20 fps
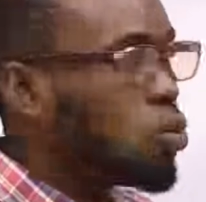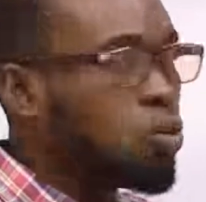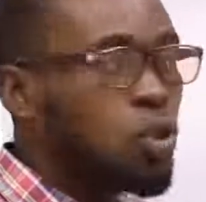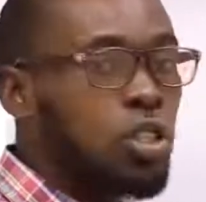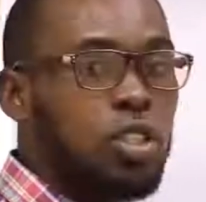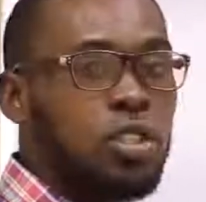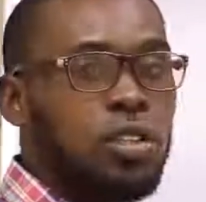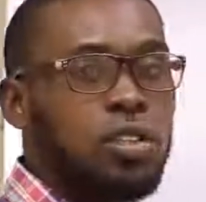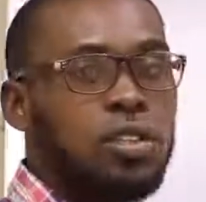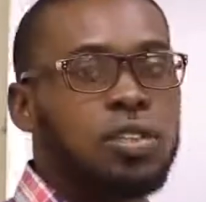
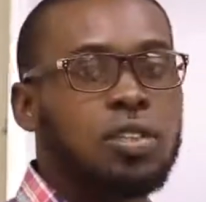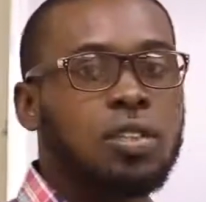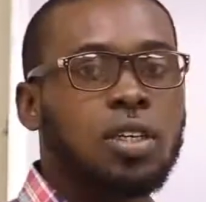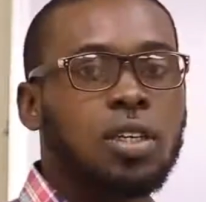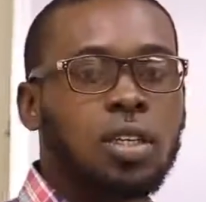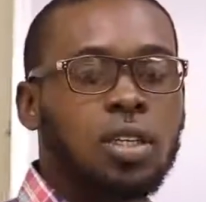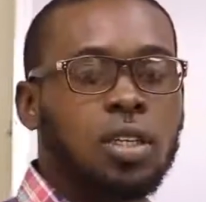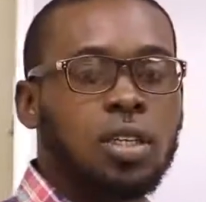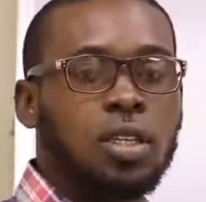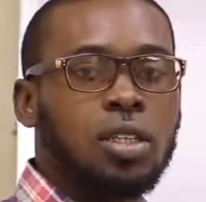which is
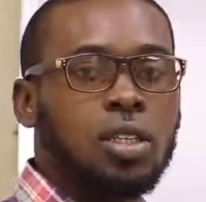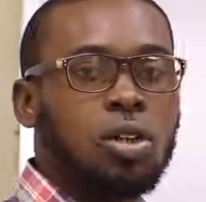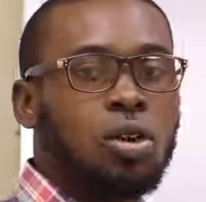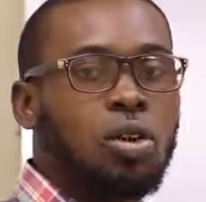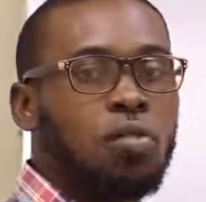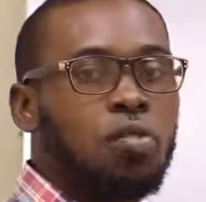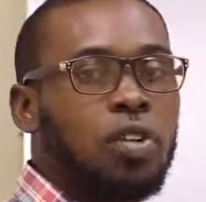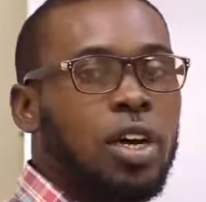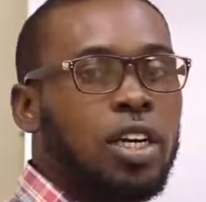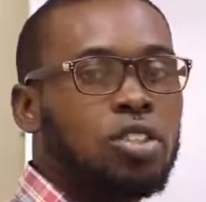the
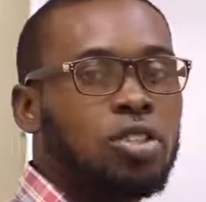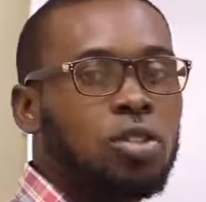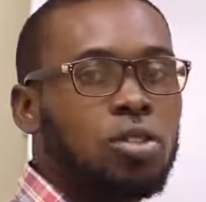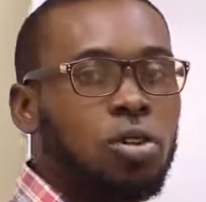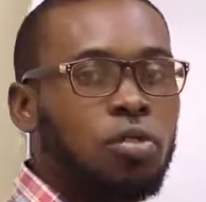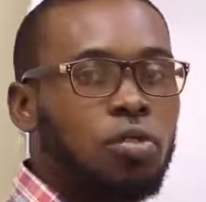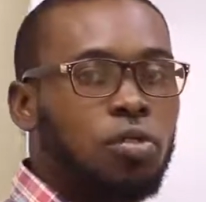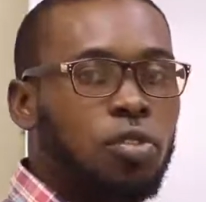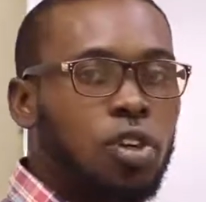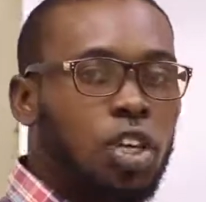conversion
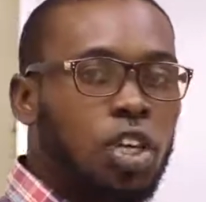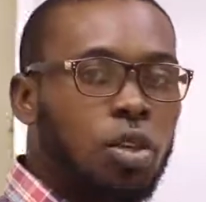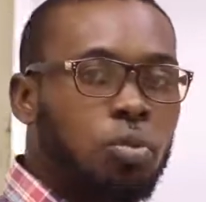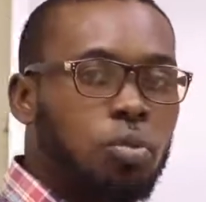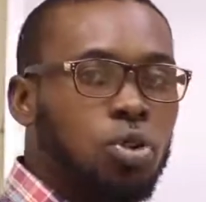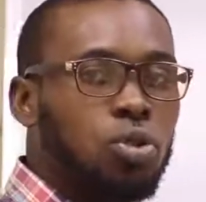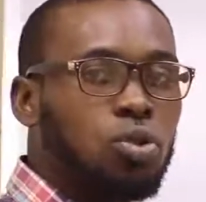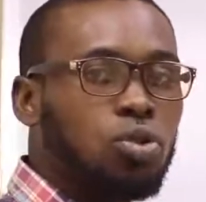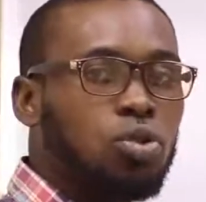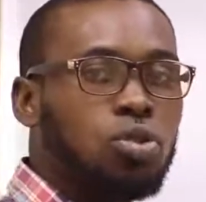of
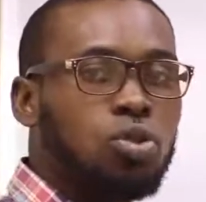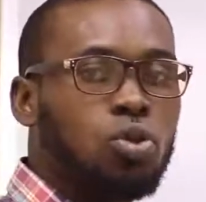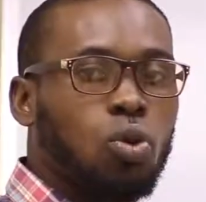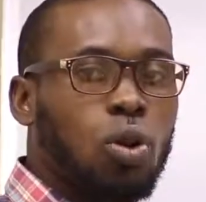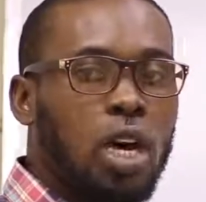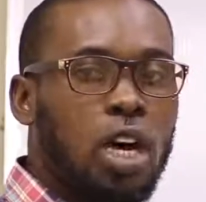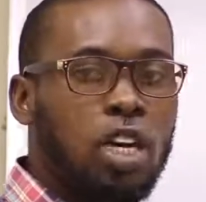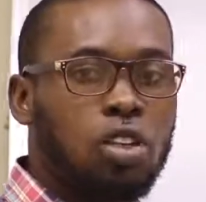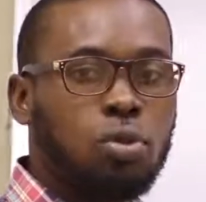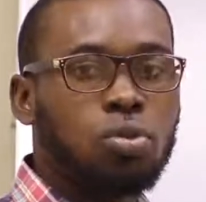inputs to
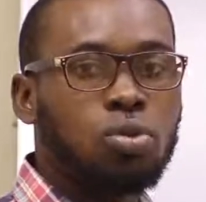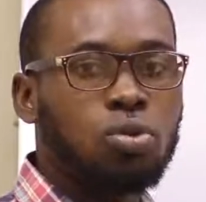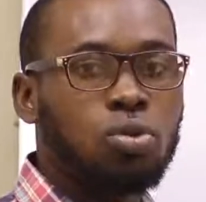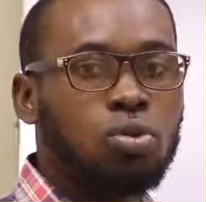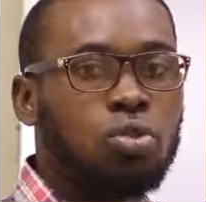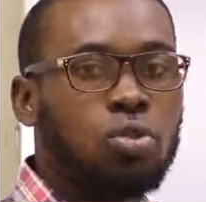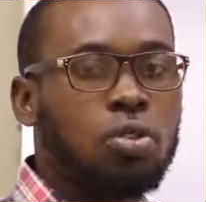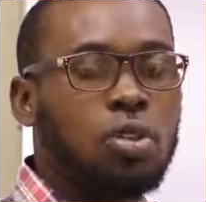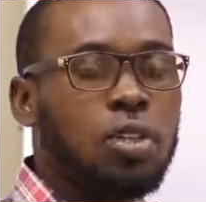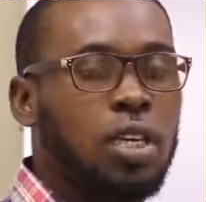
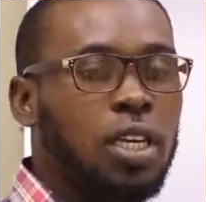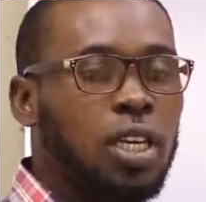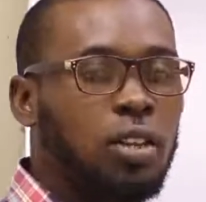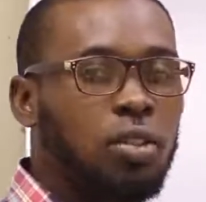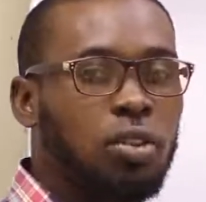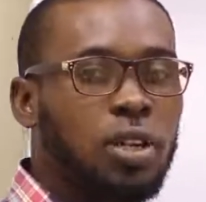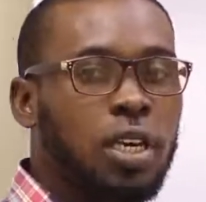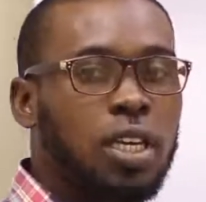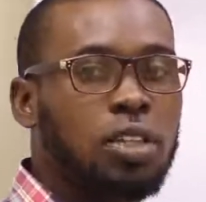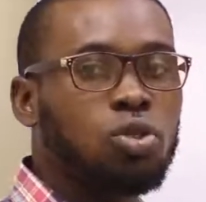outputs in
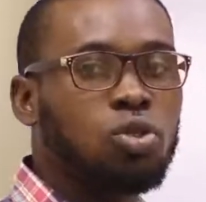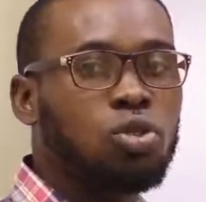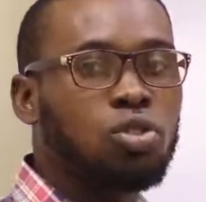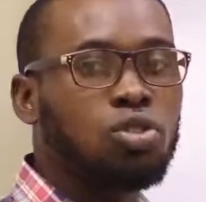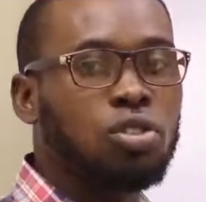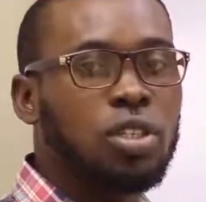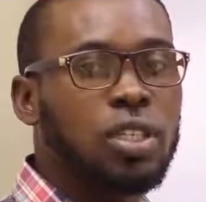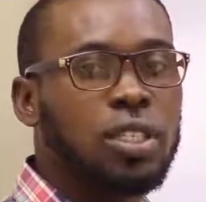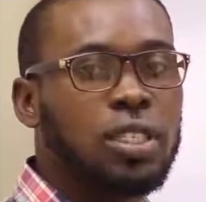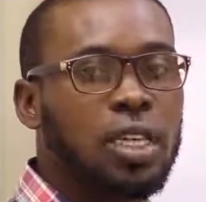order to
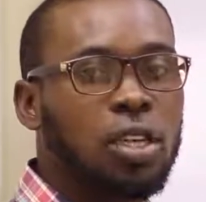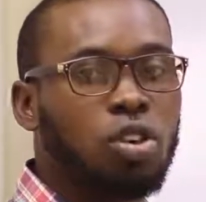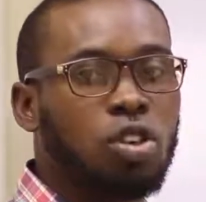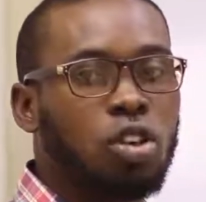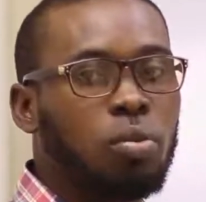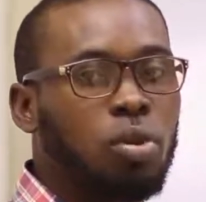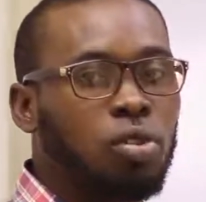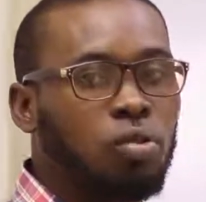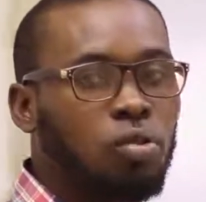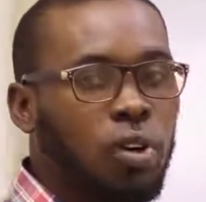create
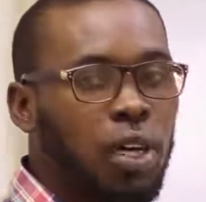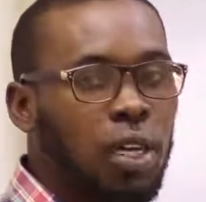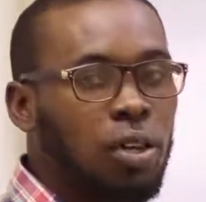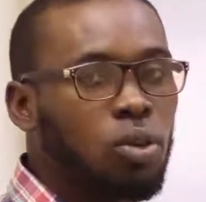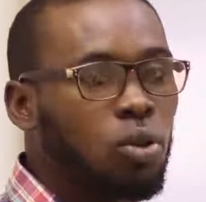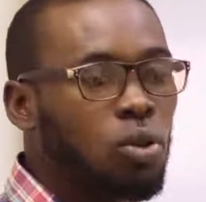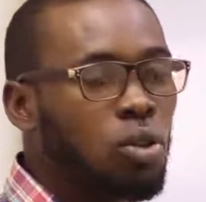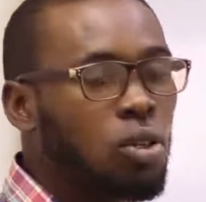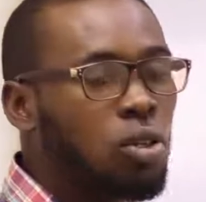economic value.